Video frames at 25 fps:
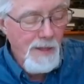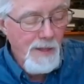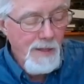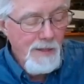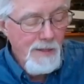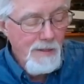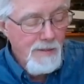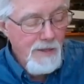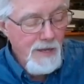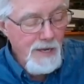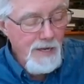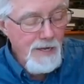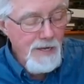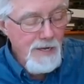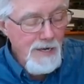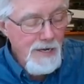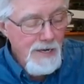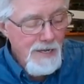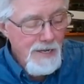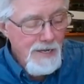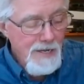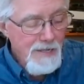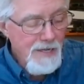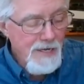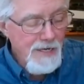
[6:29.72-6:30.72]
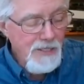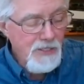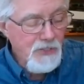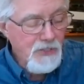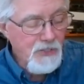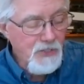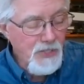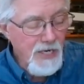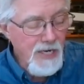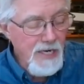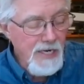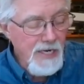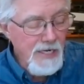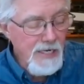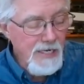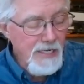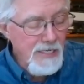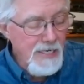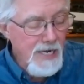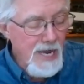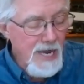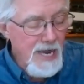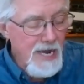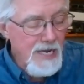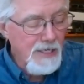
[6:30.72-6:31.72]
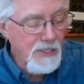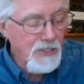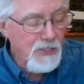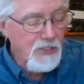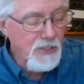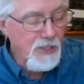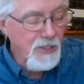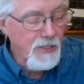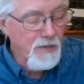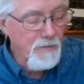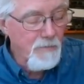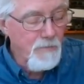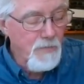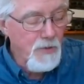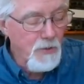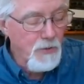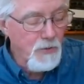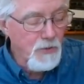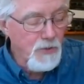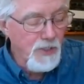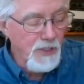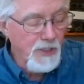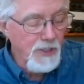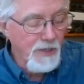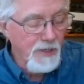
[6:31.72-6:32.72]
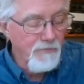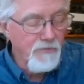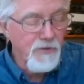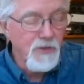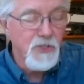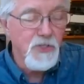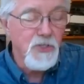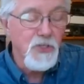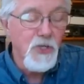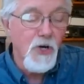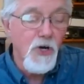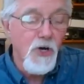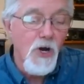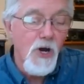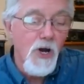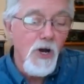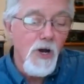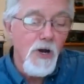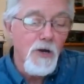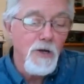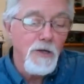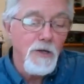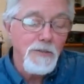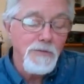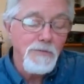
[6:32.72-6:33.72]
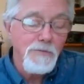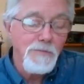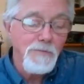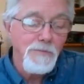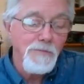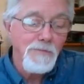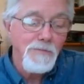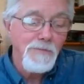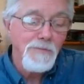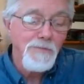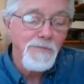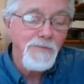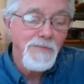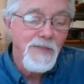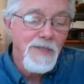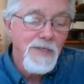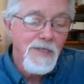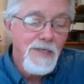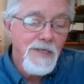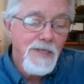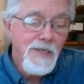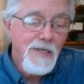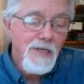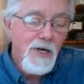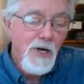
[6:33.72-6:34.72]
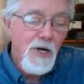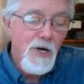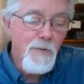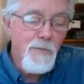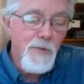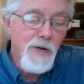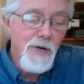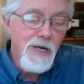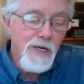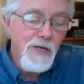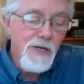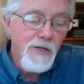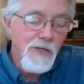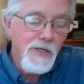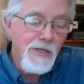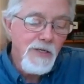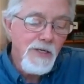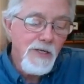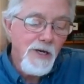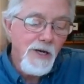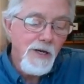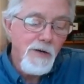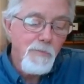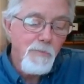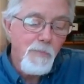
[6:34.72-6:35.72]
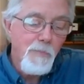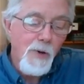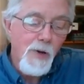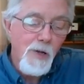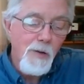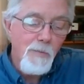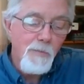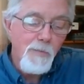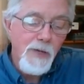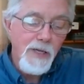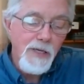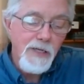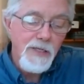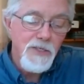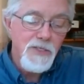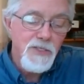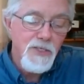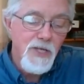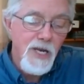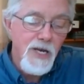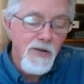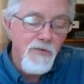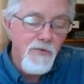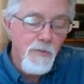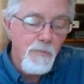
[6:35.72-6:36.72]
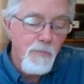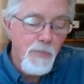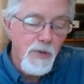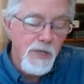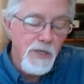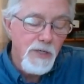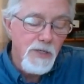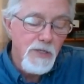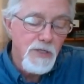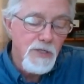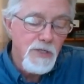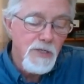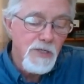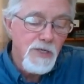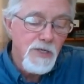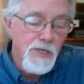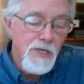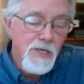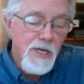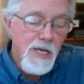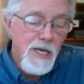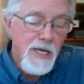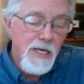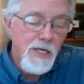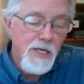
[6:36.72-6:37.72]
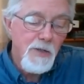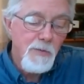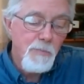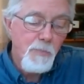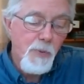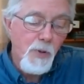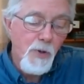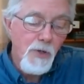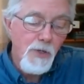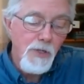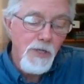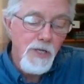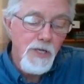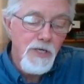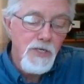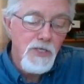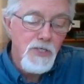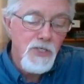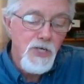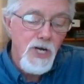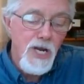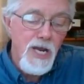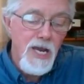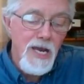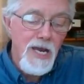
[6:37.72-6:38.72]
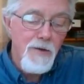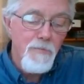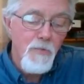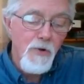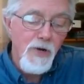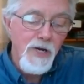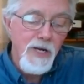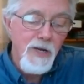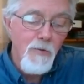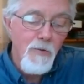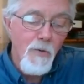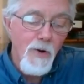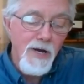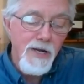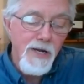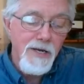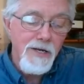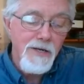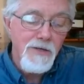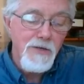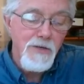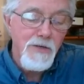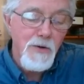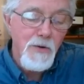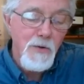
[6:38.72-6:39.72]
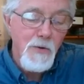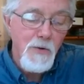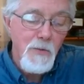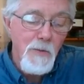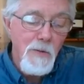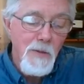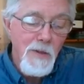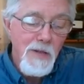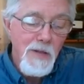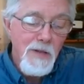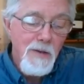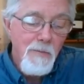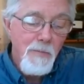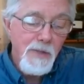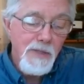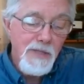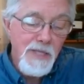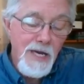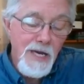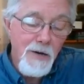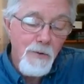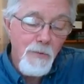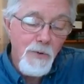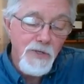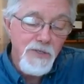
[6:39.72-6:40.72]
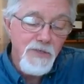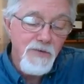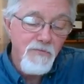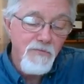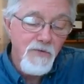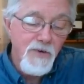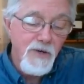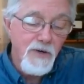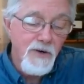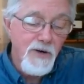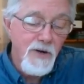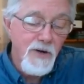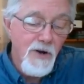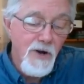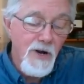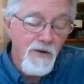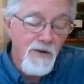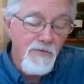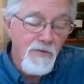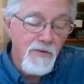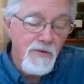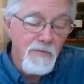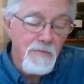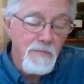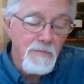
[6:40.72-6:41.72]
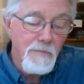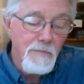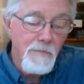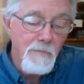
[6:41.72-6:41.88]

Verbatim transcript: Then they'd sing and dance to the music of the saw. Hermie could cut pulp like a son of a bitch. He could pull and jam when he wanted to, but that wasn't very often.